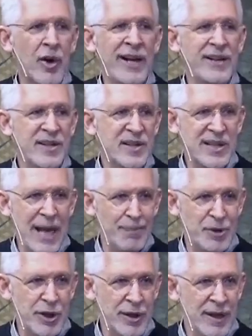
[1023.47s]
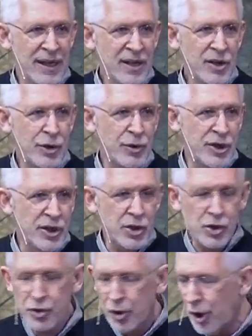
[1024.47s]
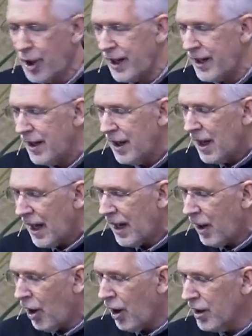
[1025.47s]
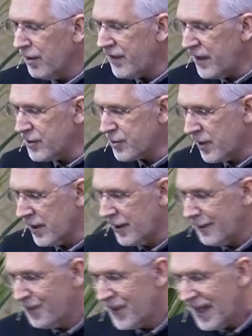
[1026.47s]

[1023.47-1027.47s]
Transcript: great deception to destroy uh, all of Israel.